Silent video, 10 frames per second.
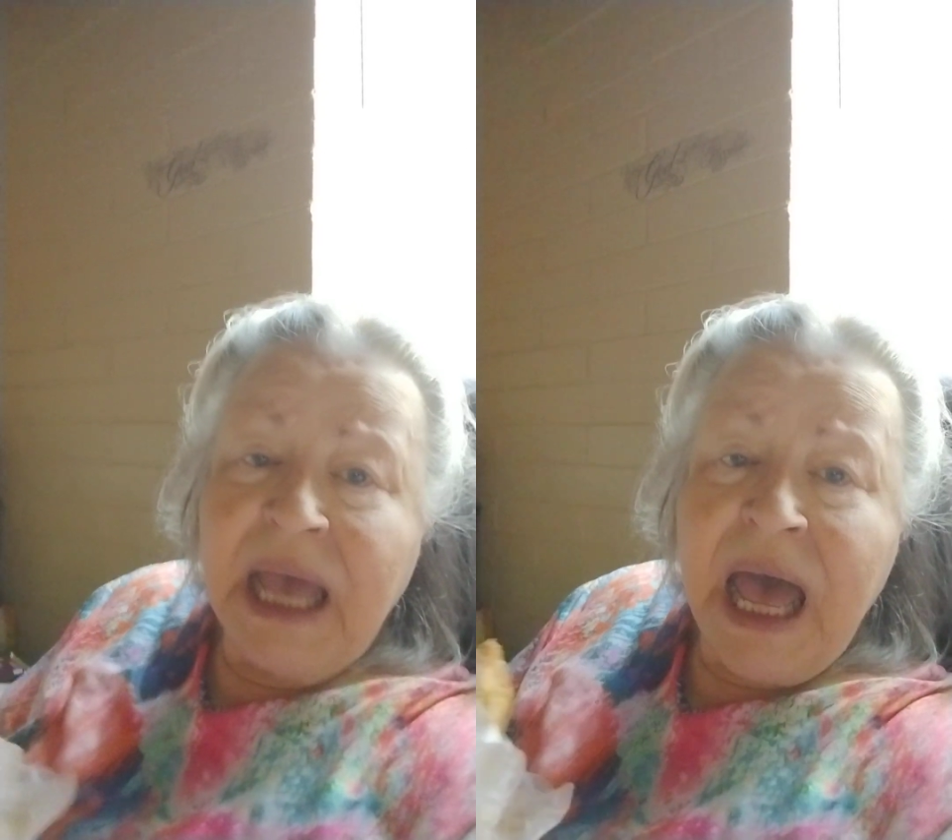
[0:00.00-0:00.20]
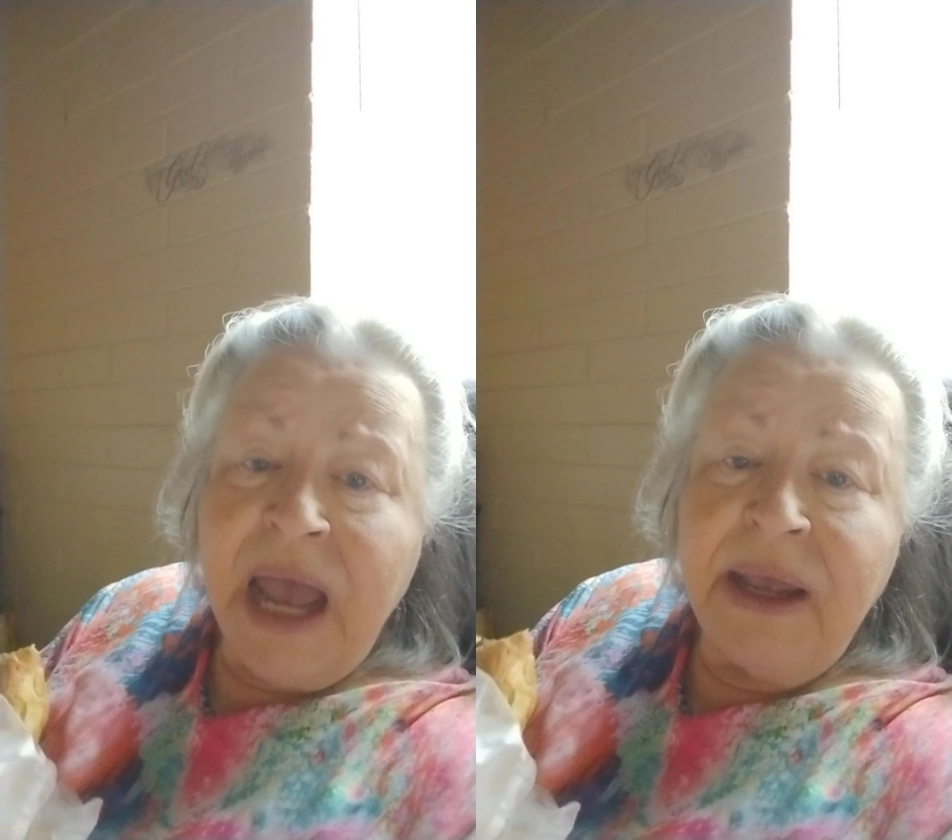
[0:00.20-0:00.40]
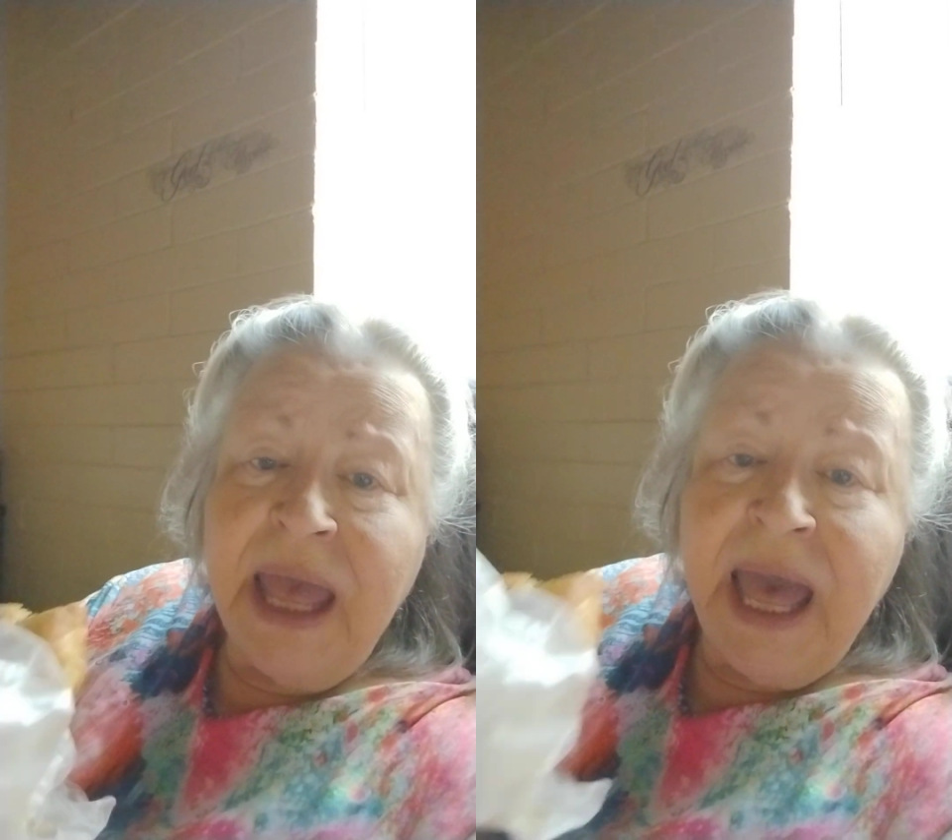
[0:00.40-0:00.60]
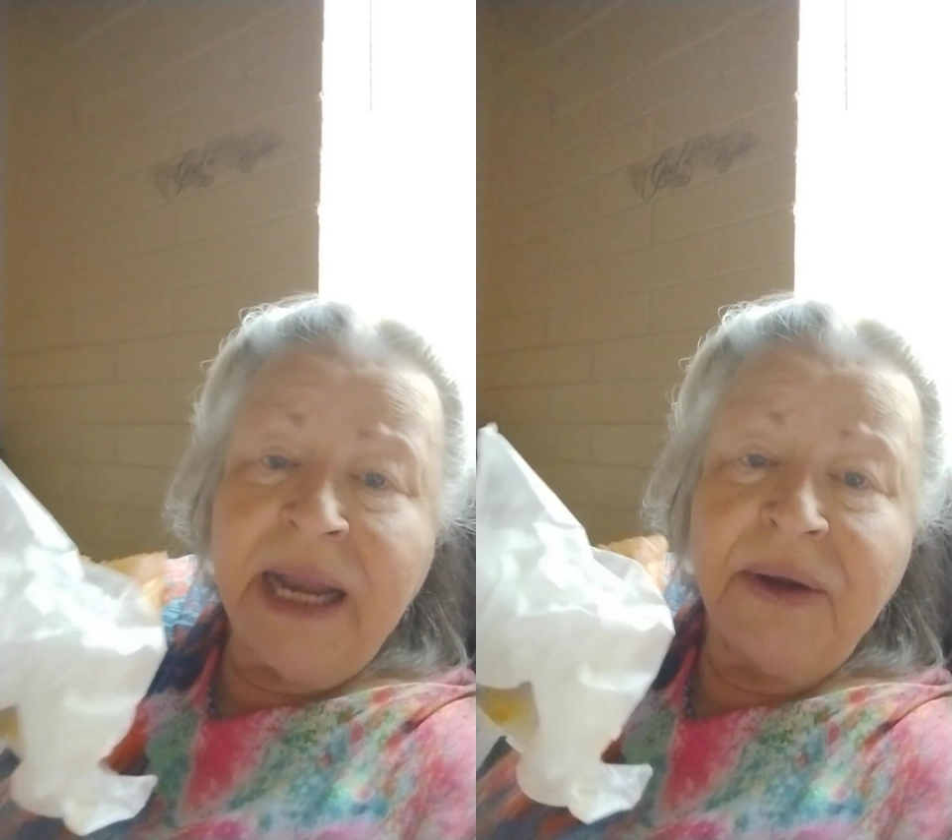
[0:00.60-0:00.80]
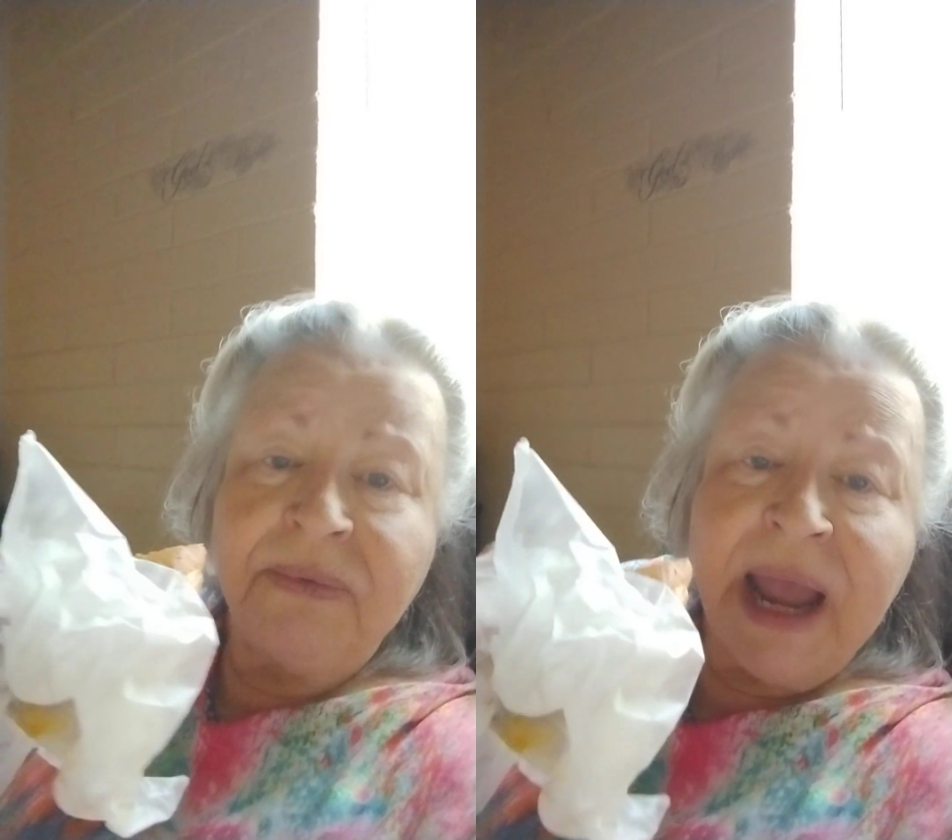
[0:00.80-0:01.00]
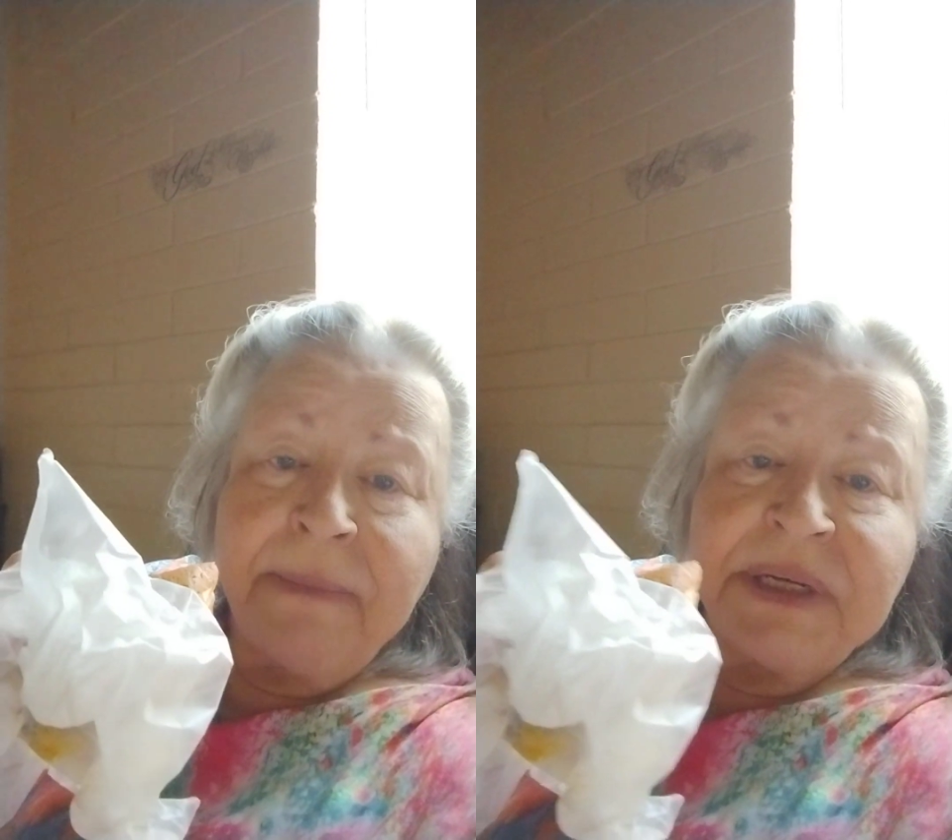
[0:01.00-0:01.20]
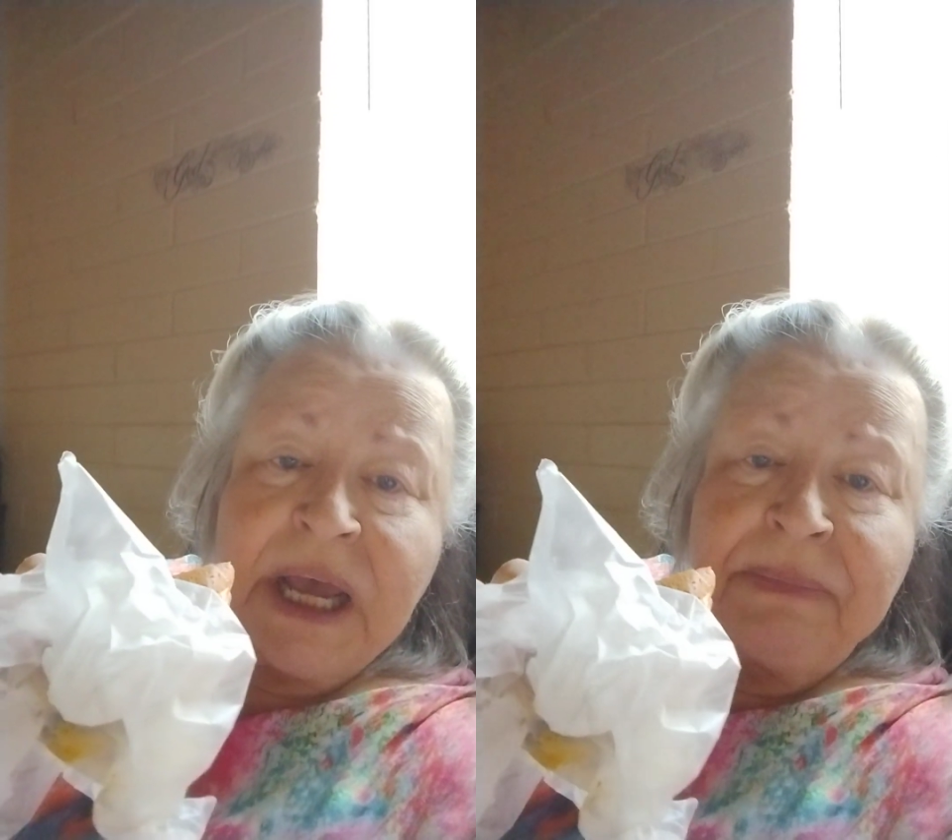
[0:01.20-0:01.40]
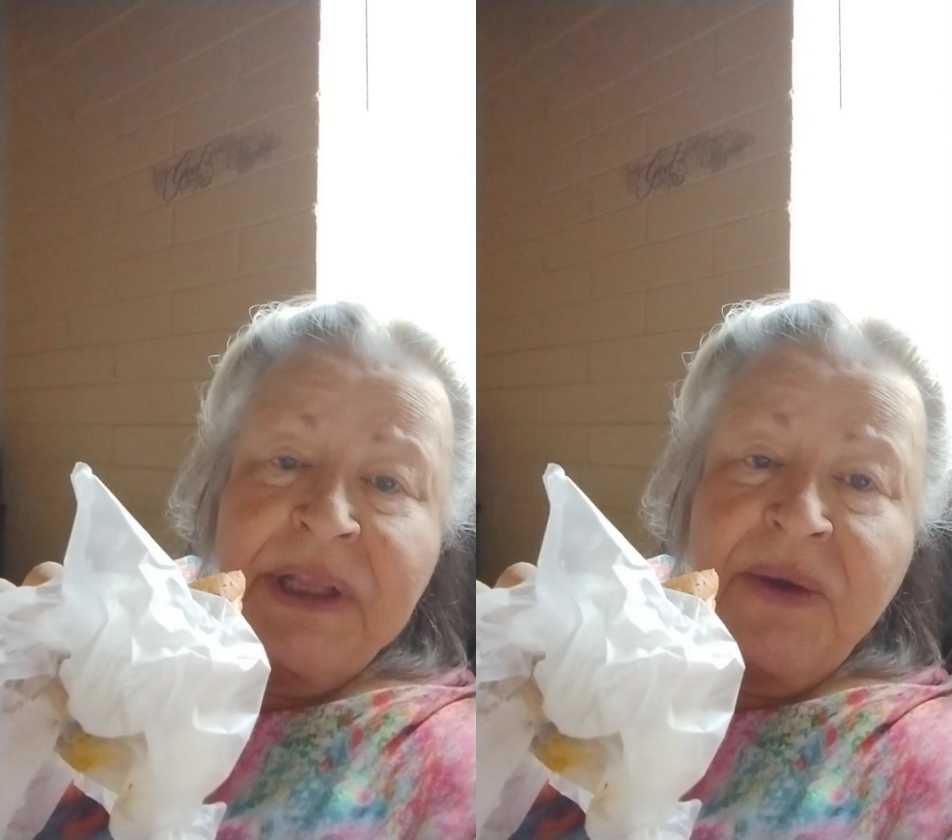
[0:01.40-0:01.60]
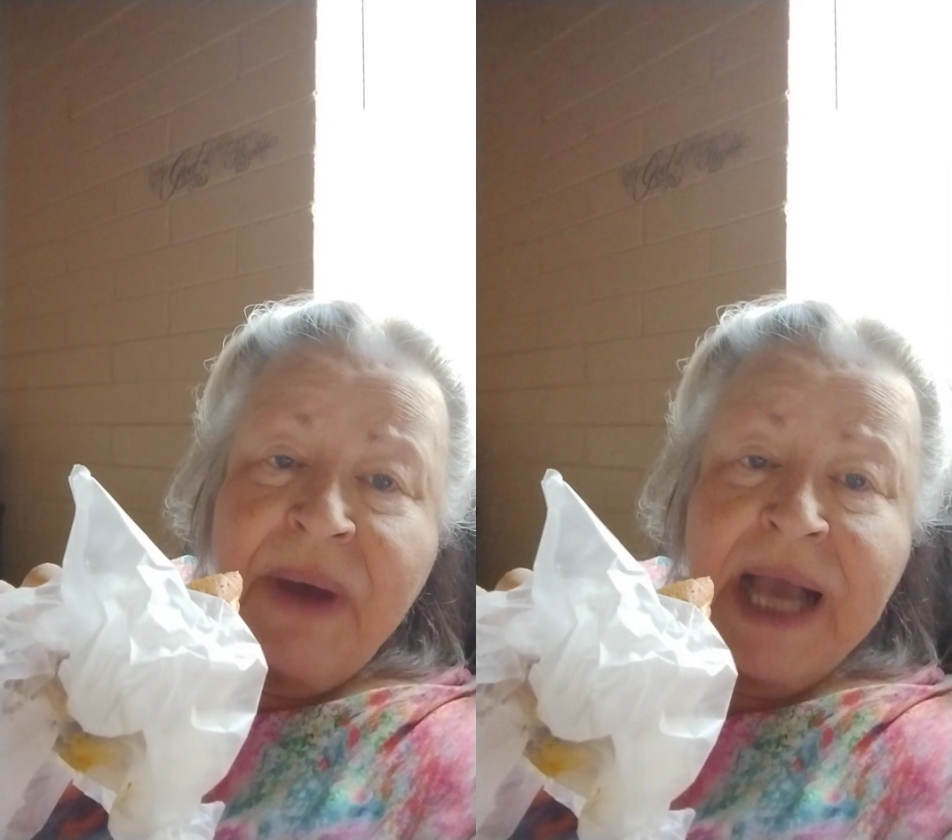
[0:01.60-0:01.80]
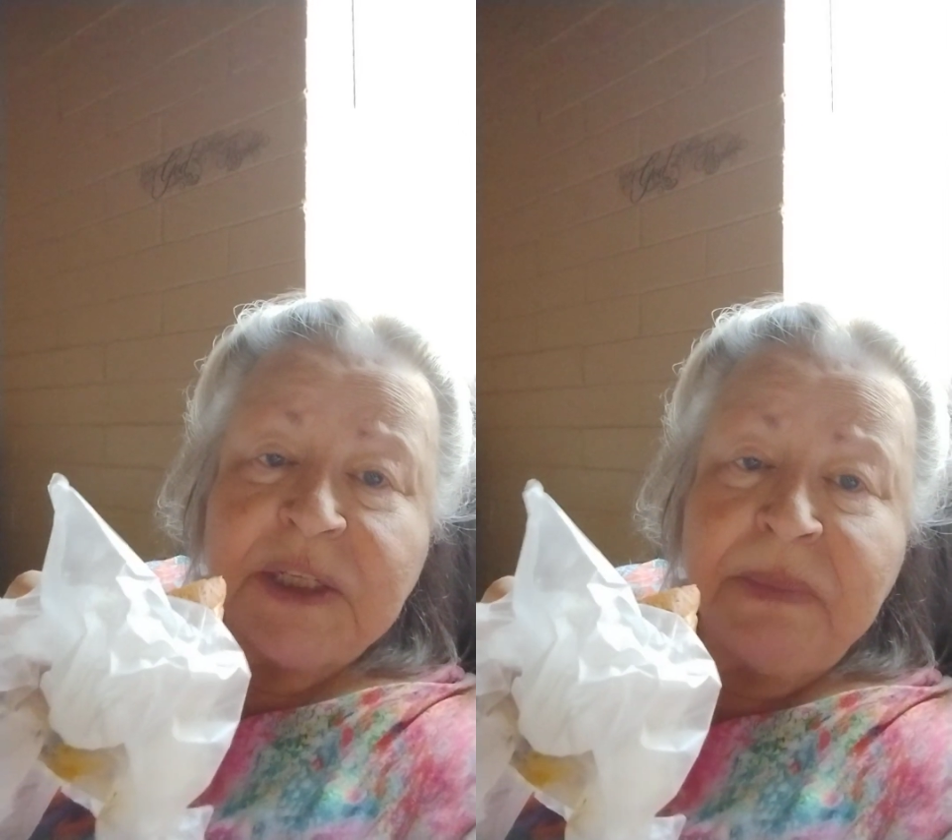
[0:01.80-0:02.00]
I had it wrapped up in the
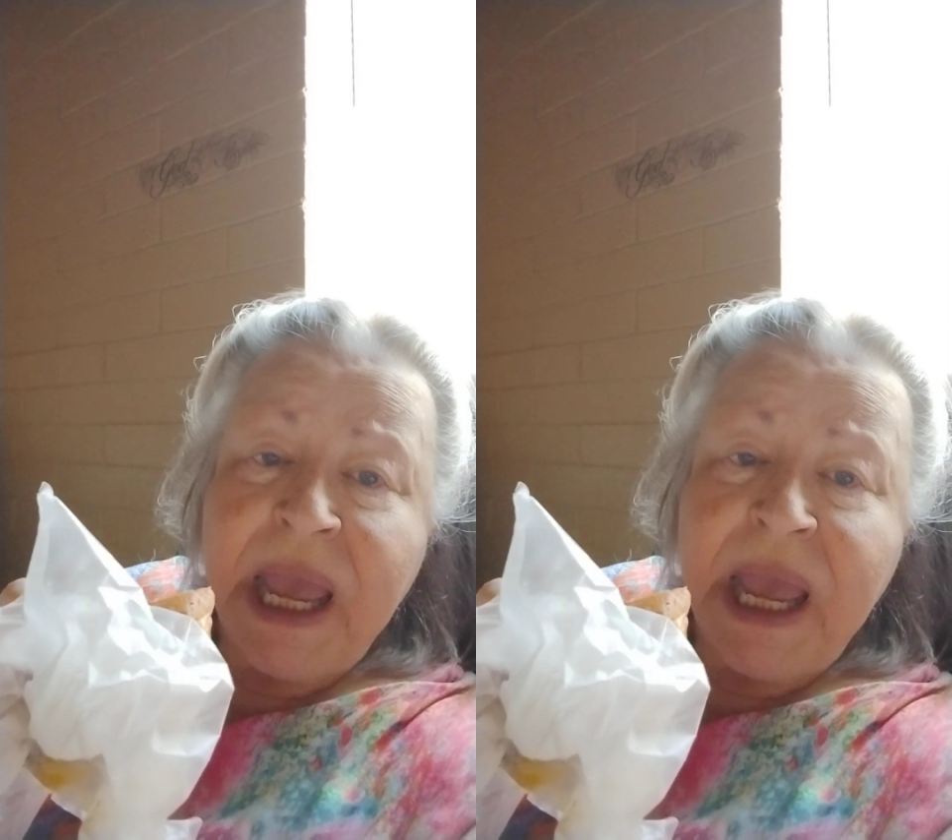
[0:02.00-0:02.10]
wax